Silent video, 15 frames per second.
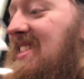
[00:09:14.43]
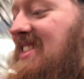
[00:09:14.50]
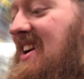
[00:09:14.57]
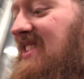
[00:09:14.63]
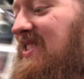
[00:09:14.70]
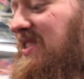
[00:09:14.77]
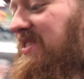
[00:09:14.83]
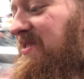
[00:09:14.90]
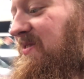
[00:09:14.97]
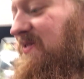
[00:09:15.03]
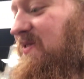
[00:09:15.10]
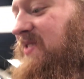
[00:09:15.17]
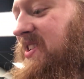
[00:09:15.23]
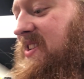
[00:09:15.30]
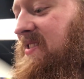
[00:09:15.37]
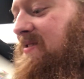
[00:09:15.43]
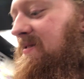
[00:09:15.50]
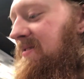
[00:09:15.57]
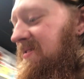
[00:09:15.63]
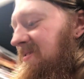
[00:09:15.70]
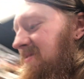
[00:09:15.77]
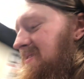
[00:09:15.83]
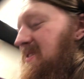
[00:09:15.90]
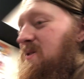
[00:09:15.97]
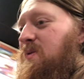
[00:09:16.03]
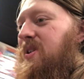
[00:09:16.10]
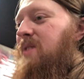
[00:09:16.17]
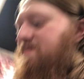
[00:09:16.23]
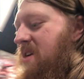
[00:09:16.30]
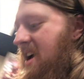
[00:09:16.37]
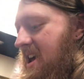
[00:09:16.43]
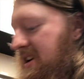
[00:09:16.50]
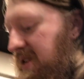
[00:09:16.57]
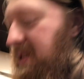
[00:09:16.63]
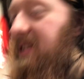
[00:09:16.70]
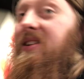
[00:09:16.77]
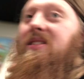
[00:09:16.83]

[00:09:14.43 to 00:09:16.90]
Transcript: That looks real, real bad. It's a